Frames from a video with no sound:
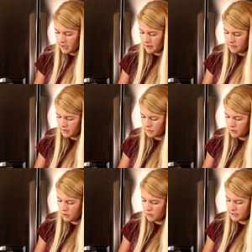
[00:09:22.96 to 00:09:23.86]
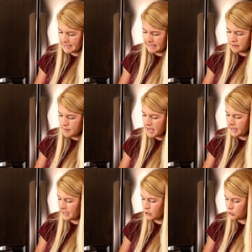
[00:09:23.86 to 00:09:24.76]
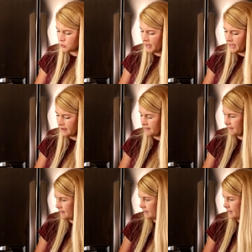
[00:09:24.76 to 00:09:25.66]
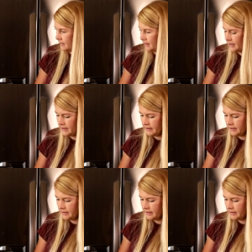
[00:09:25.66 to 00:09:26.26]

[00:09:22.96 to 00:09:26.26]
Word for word: Okay, here we go. It's smelly. Can you smell it?